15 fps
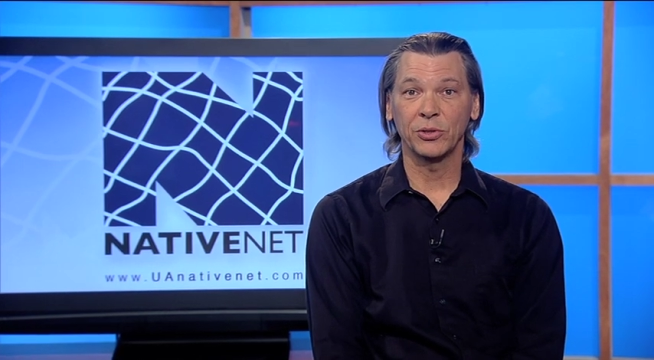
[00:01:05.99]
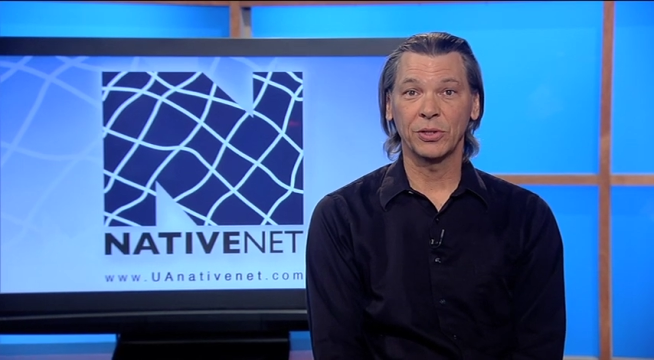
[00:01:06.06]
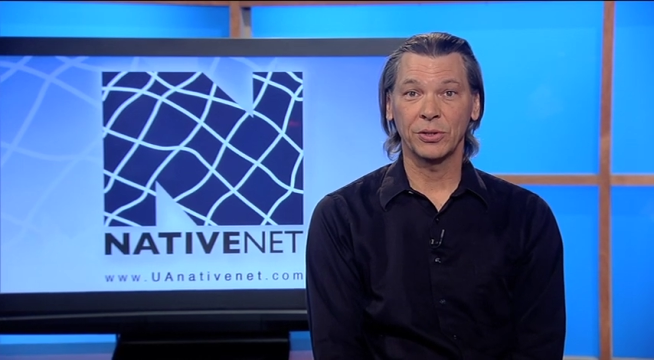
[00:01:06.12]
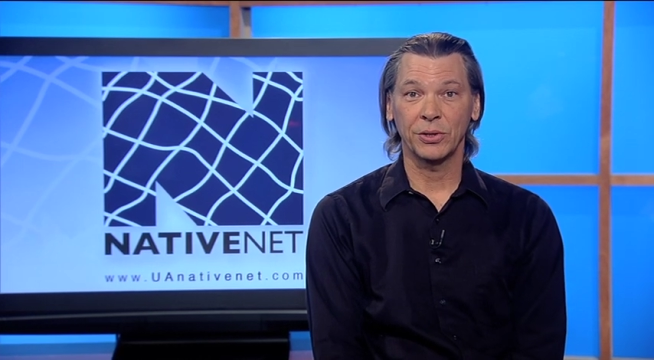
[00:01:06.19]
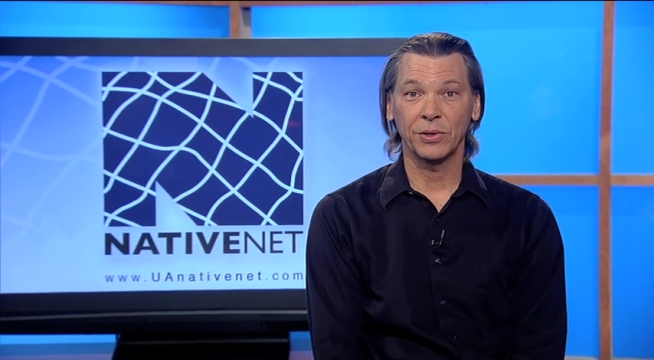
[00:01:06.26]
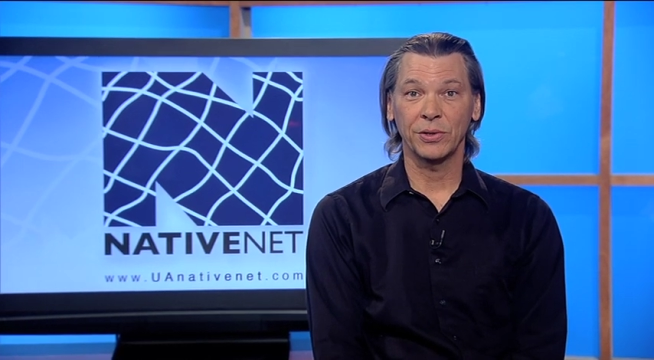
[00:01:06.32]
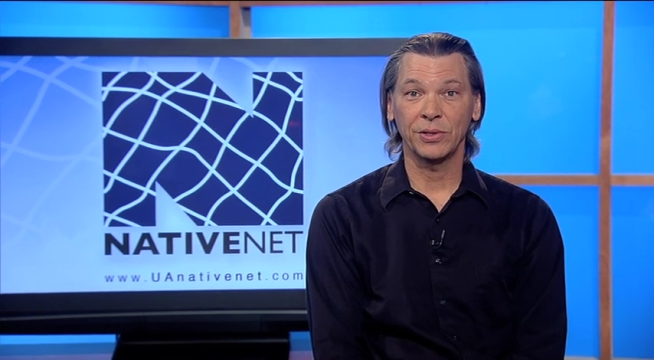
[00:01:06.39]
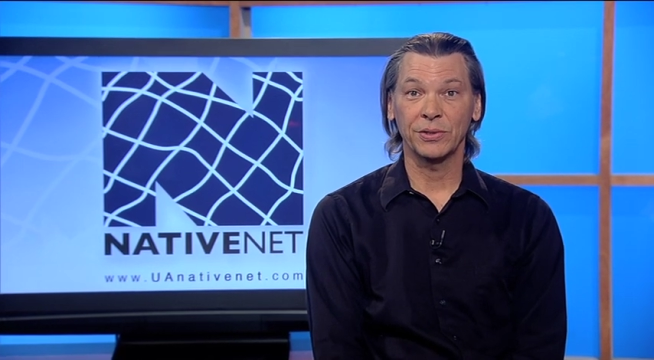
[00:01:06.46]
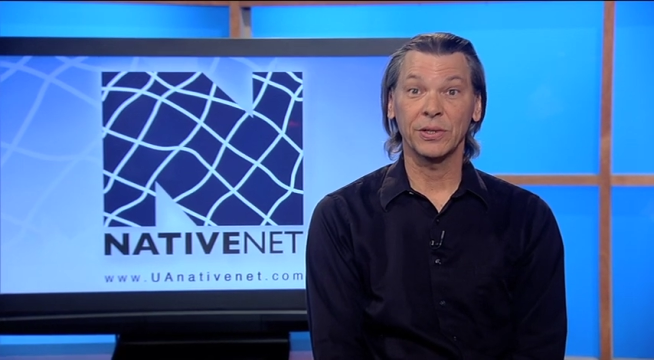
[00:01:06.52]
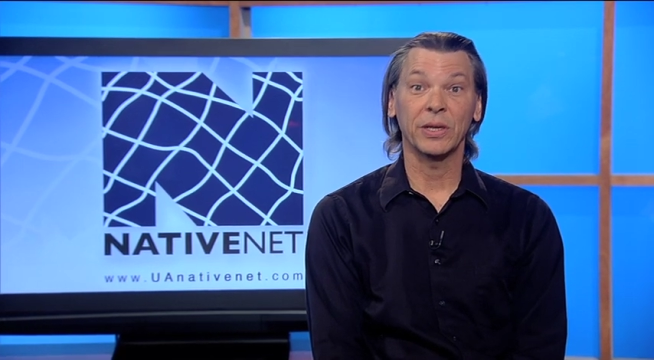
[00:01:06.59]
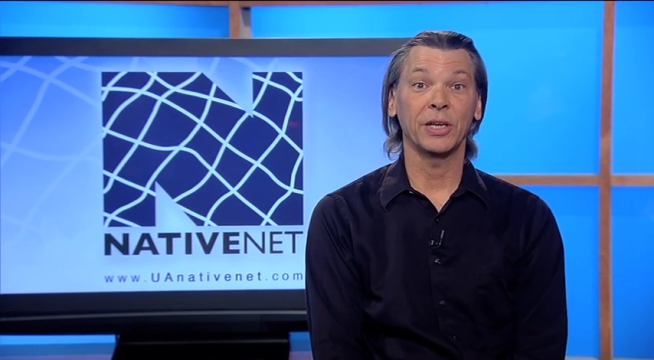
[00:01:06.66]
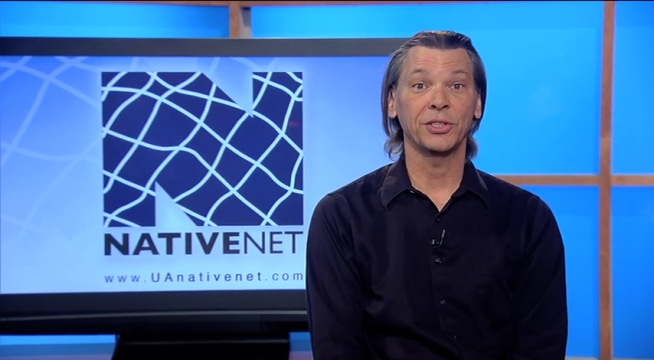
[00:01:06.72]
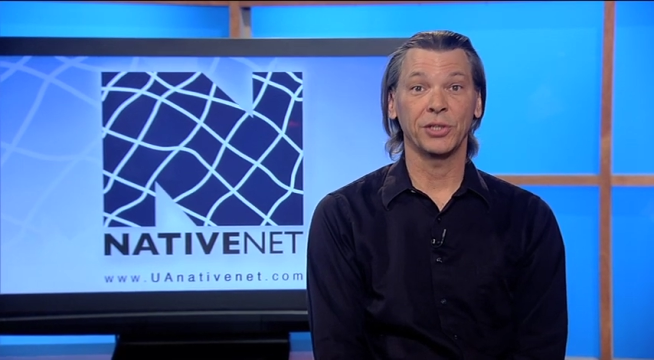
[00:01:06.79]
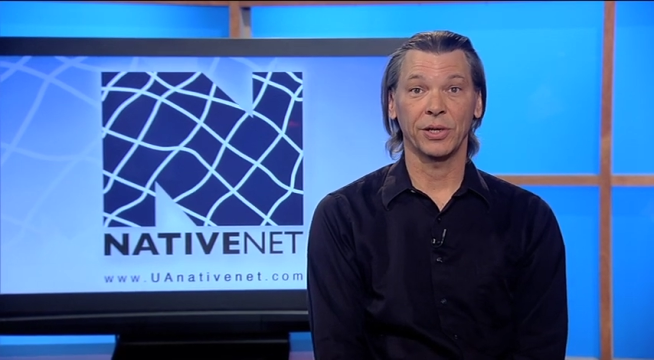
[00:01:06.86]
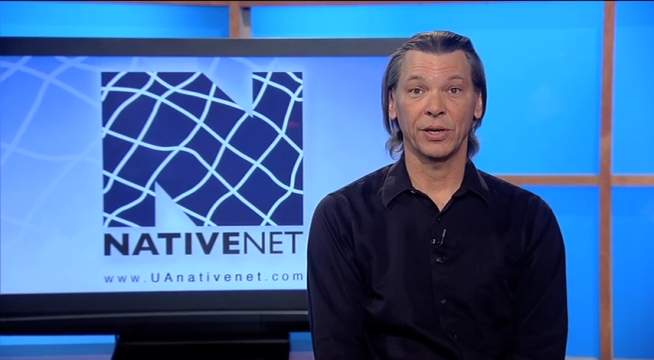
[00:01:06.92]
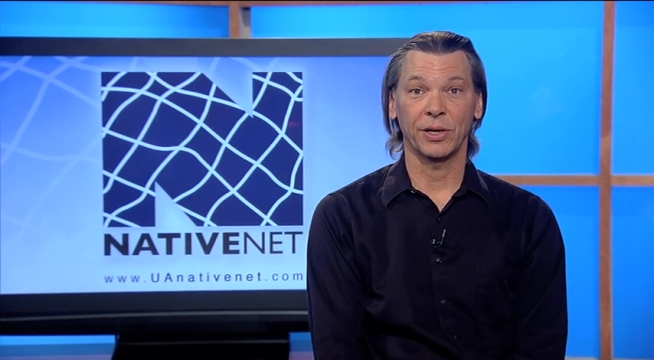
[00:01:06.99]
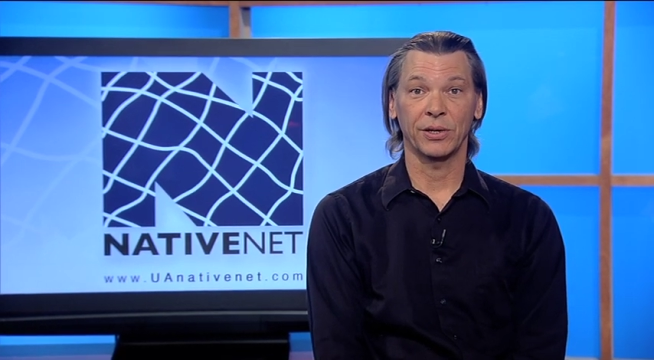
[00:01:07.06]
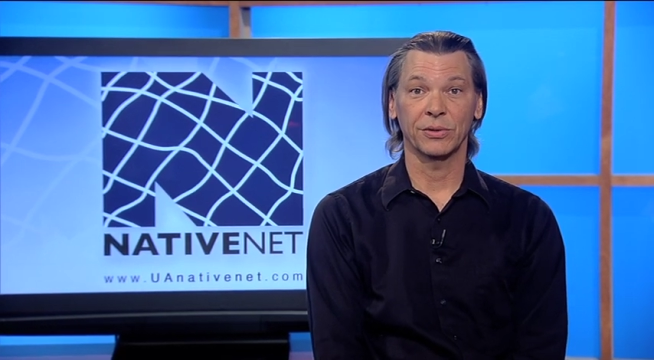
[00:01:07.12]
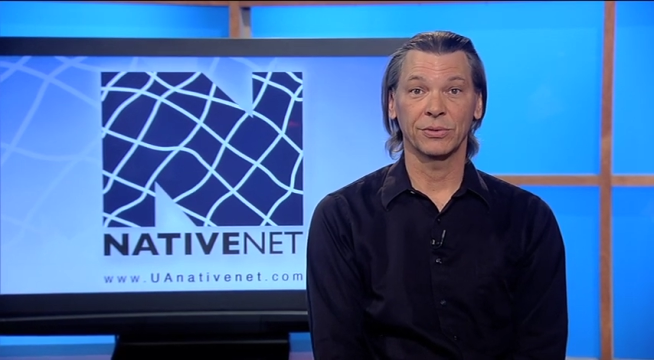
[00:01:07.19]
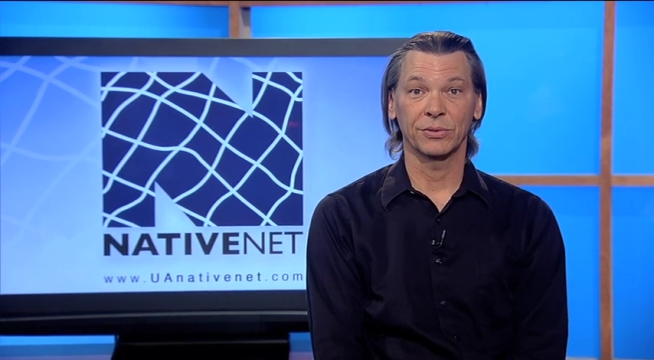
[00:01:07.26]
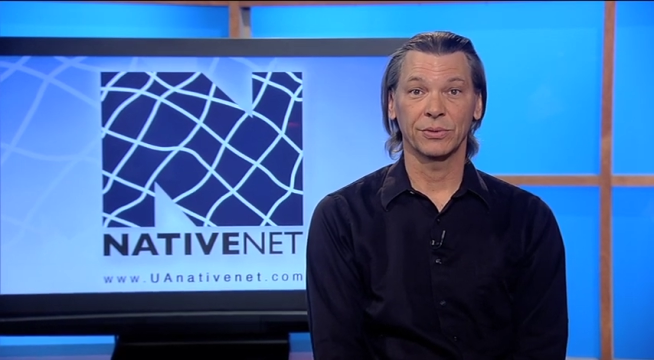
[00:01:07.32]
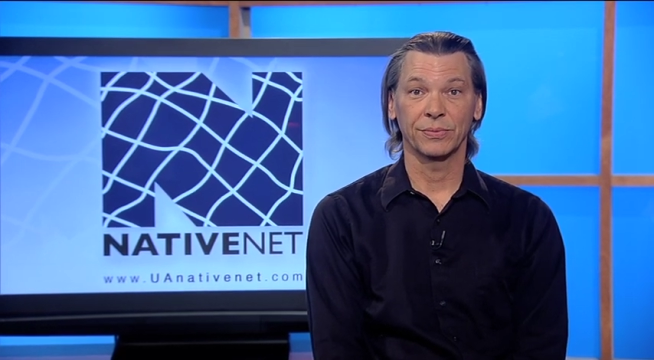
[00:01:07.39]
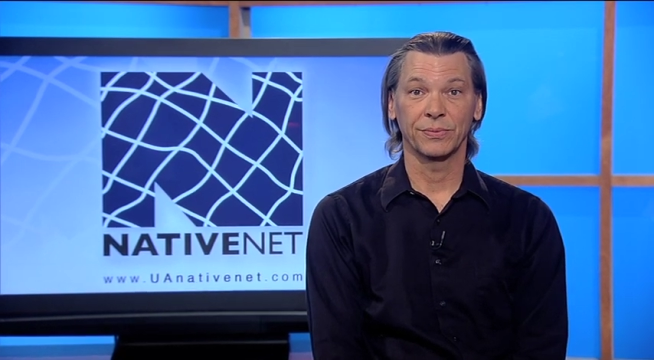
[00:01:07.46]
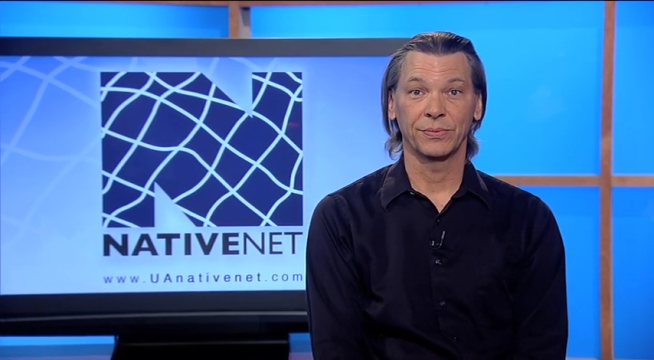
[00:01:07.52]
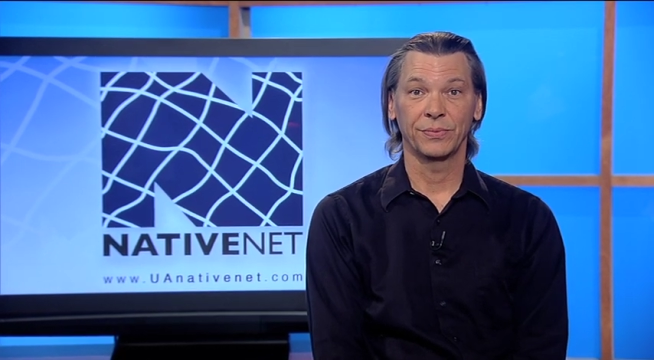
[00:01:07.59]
attorneys, and educators.